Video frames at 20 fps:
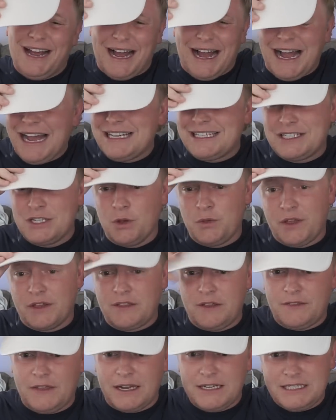I still think
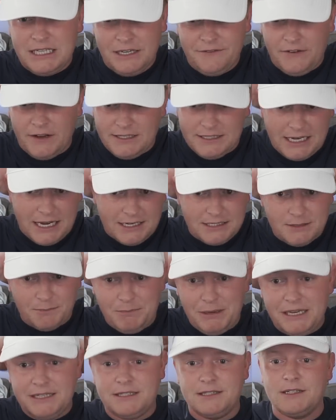that that defense has some
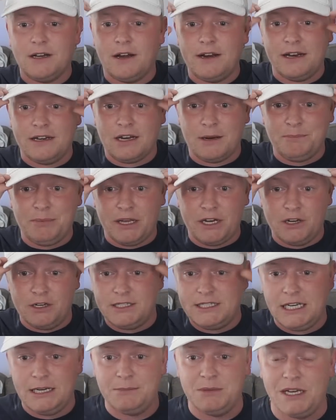pieces on it and can play
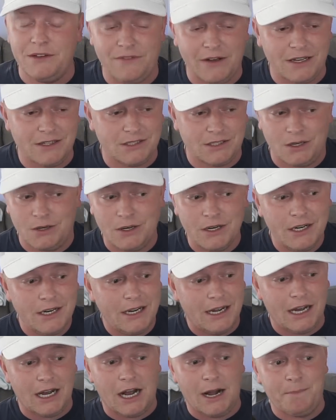good team defense. So
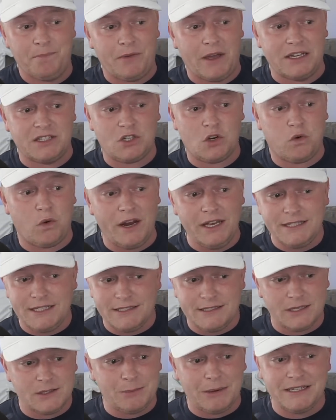as crazy
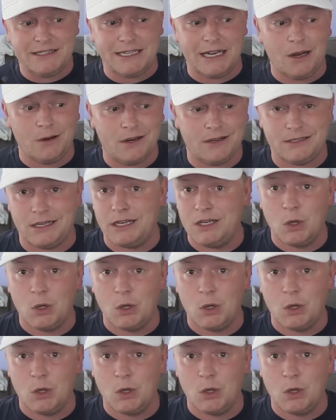as this might sound, because I